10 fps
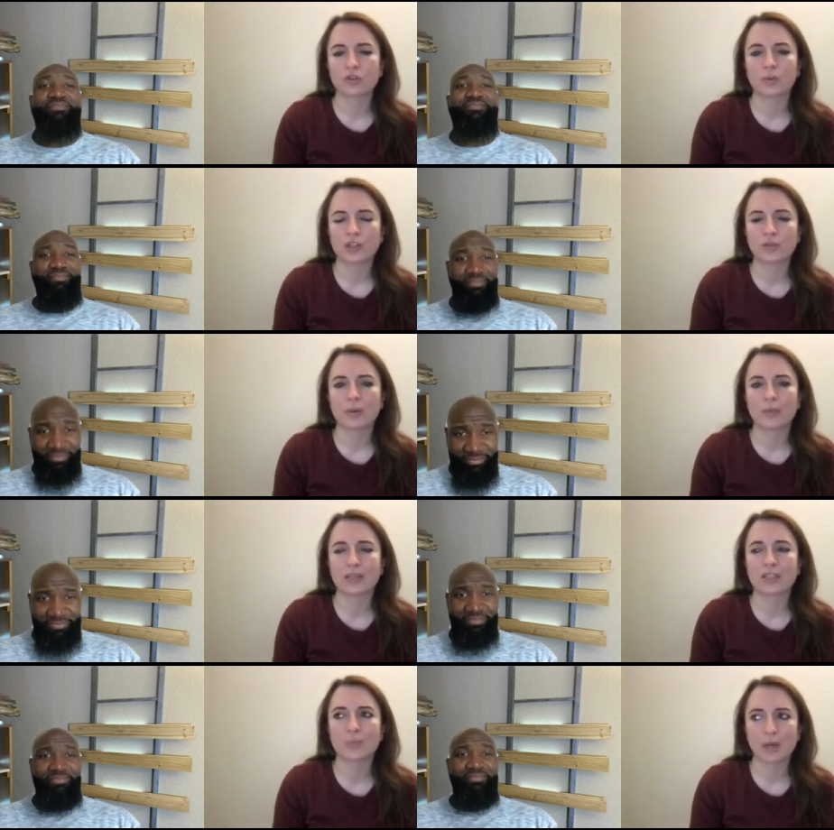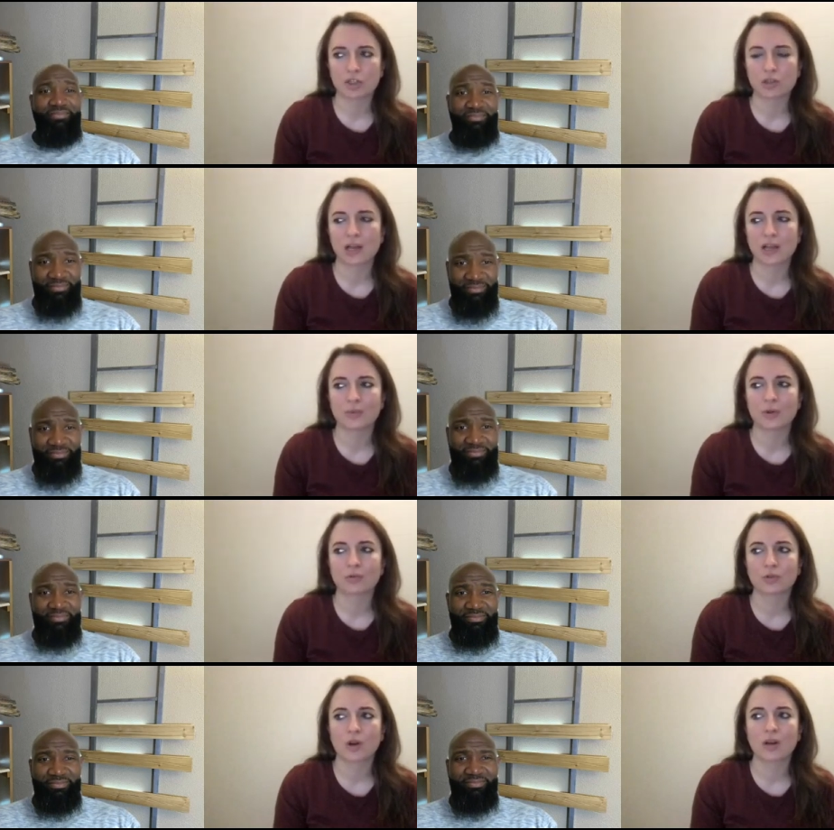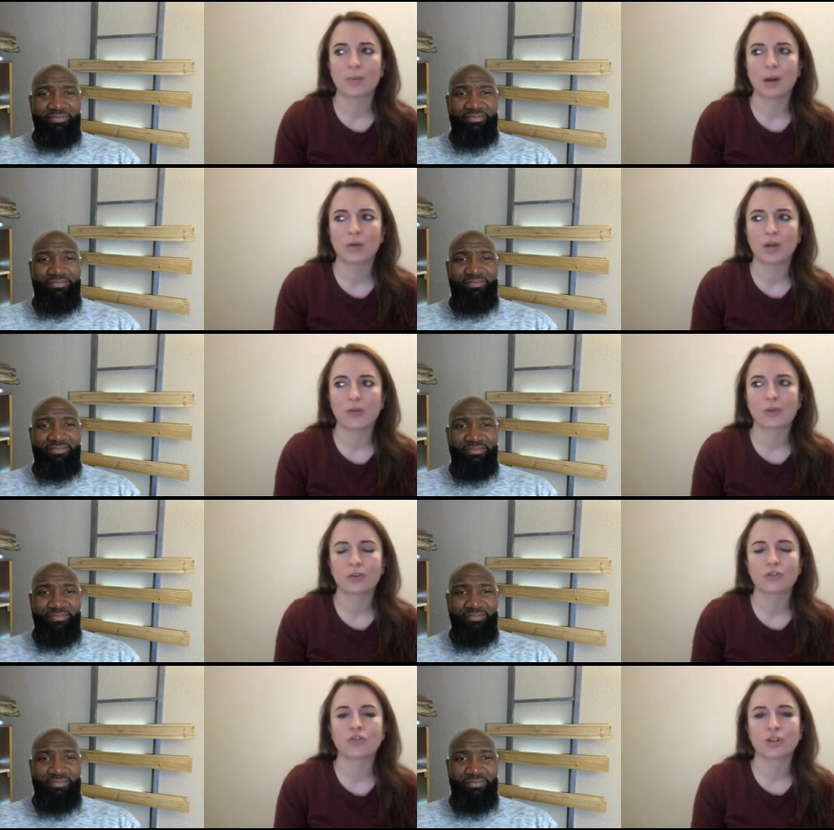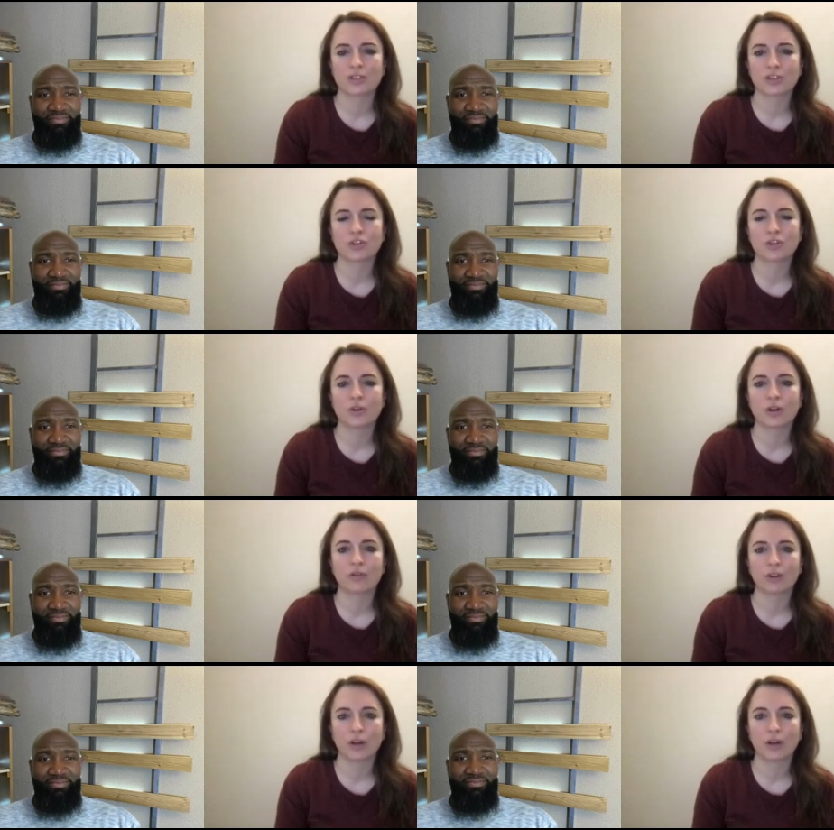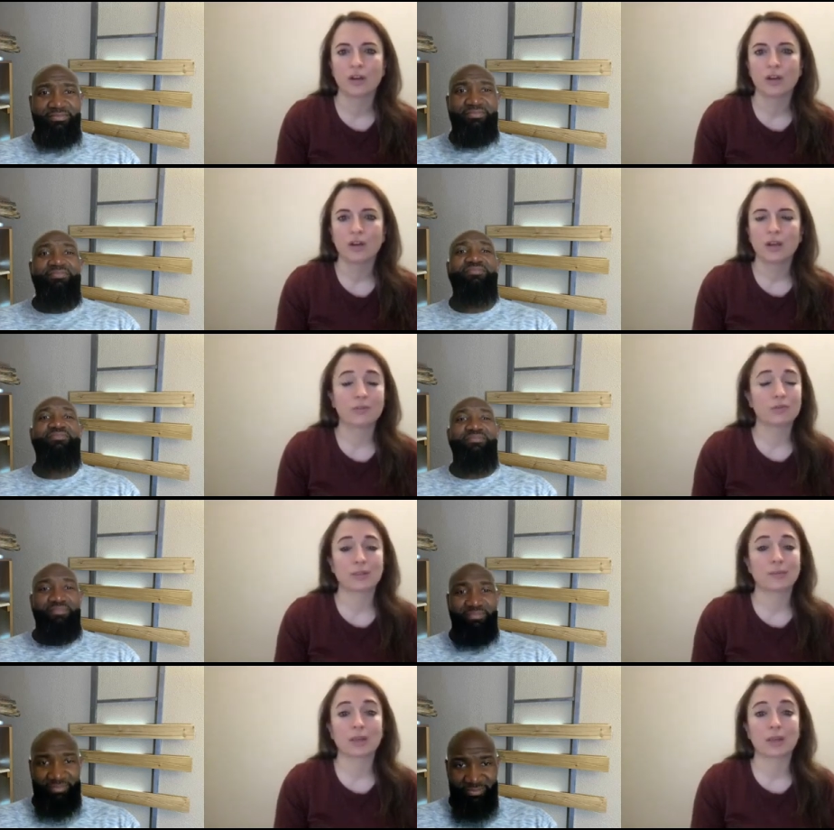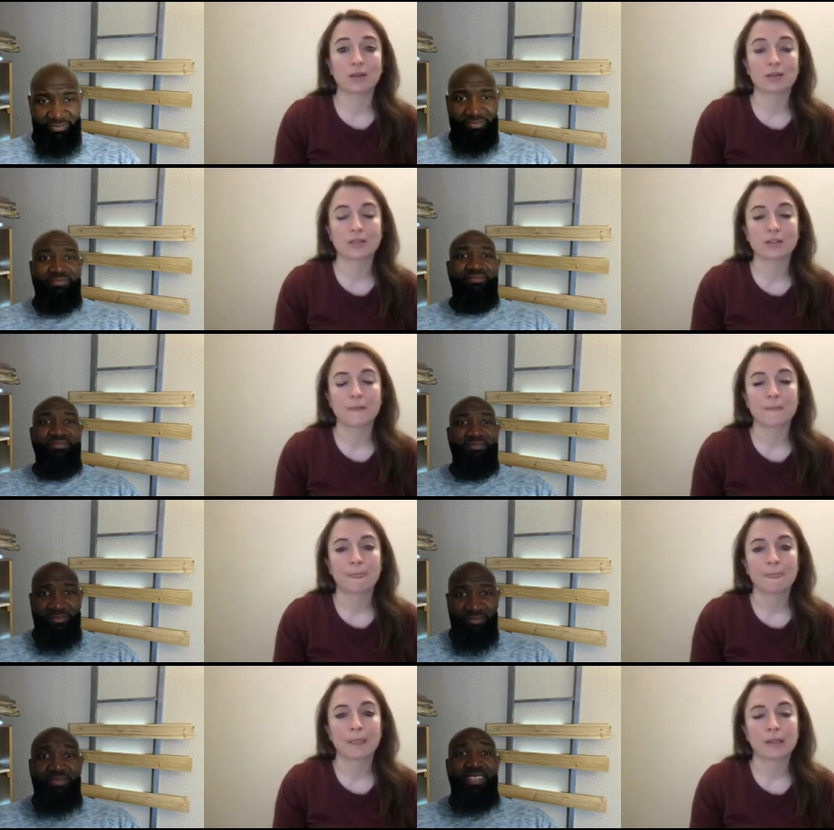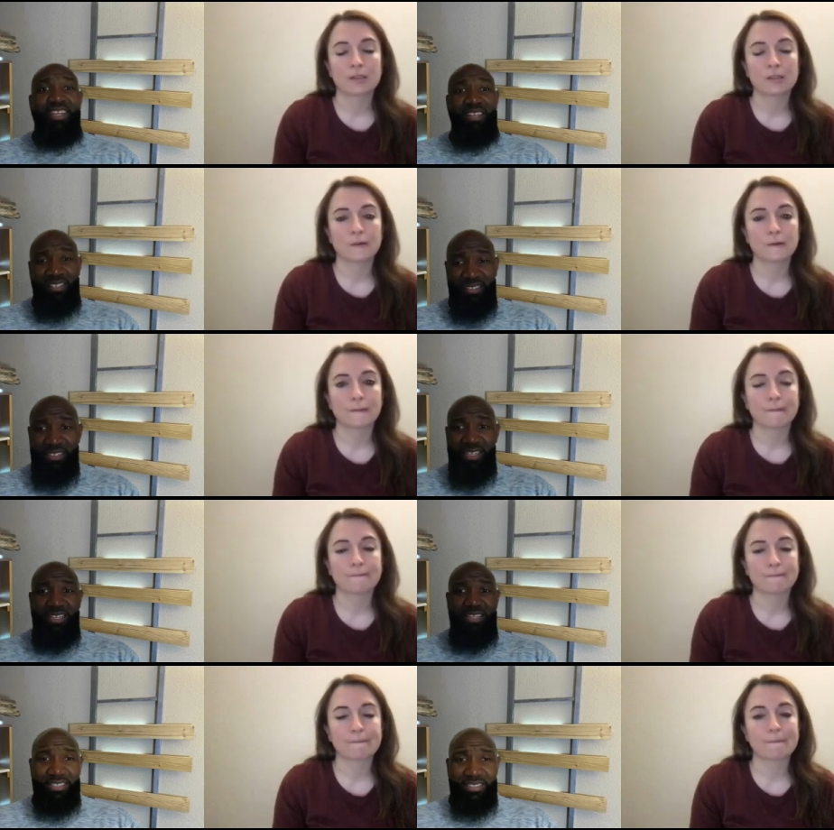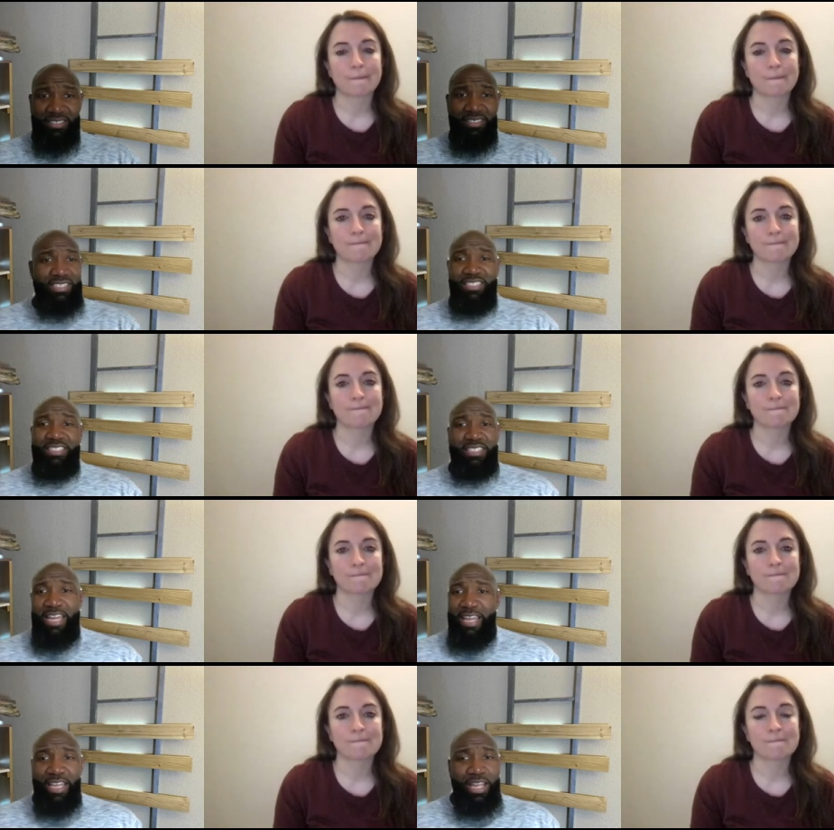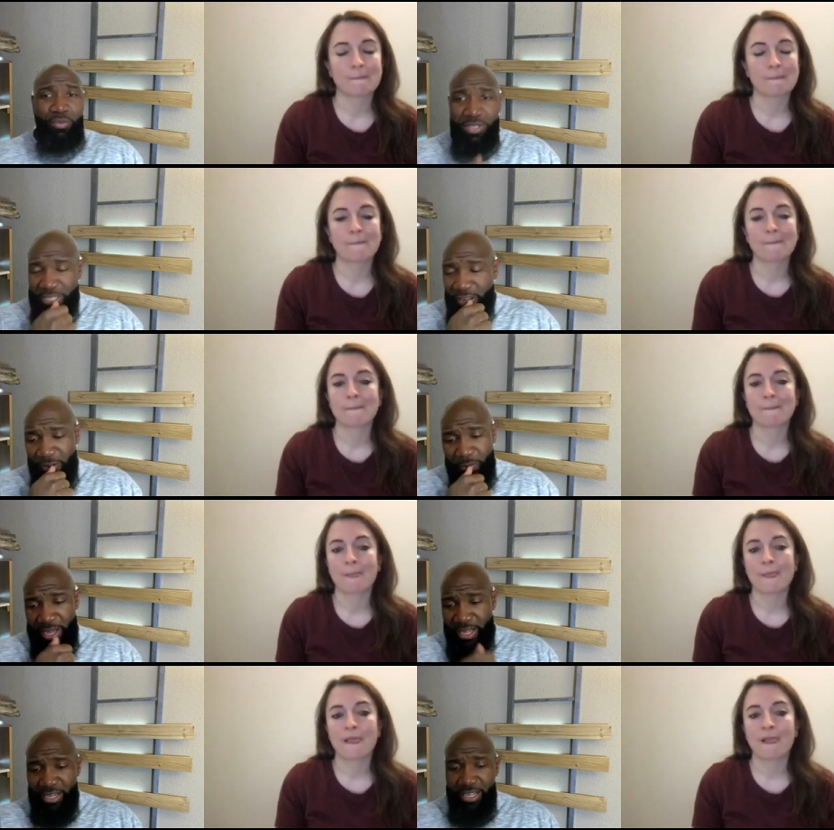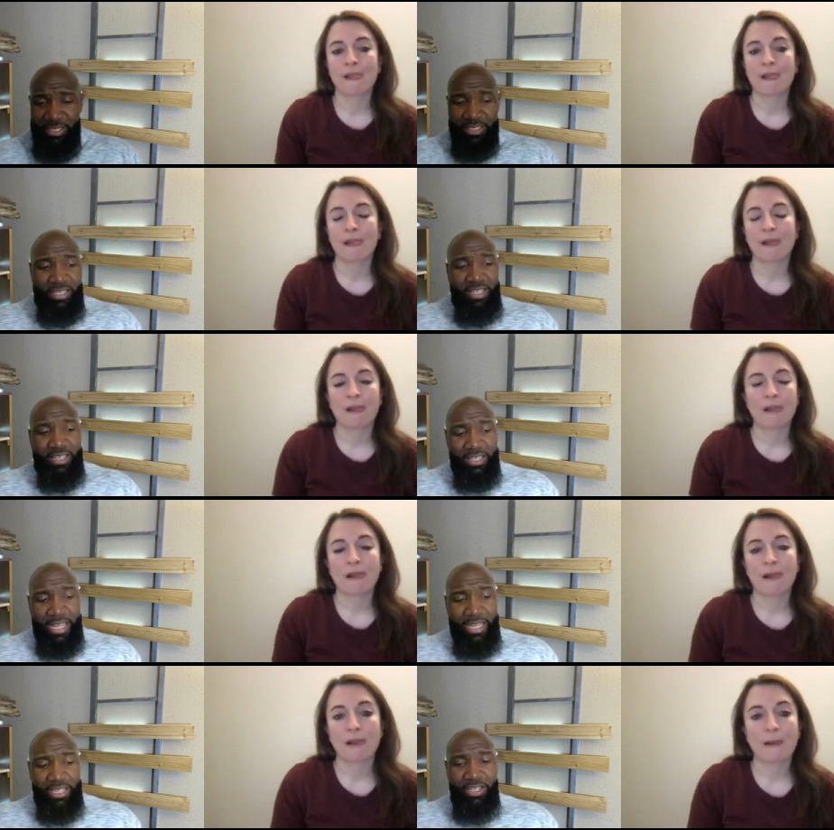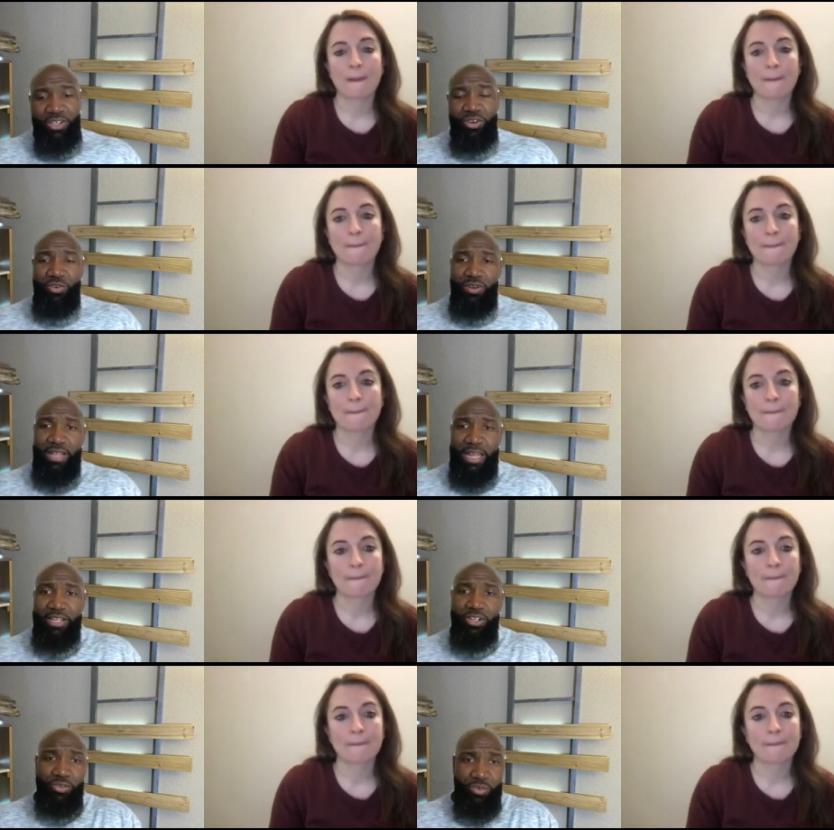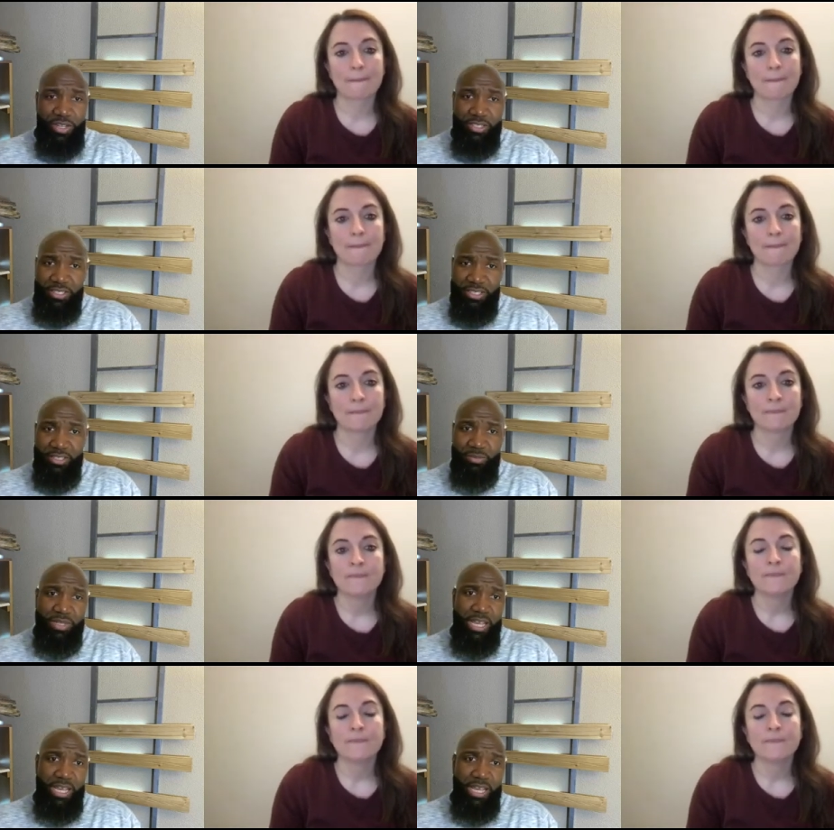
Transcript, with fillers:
Speaker 1: so much about being specialized we don't talk about how can you transition your career into something else.
Speaker 2: Yeah, yeah. They just like, and we talk about it in like like a career sense, but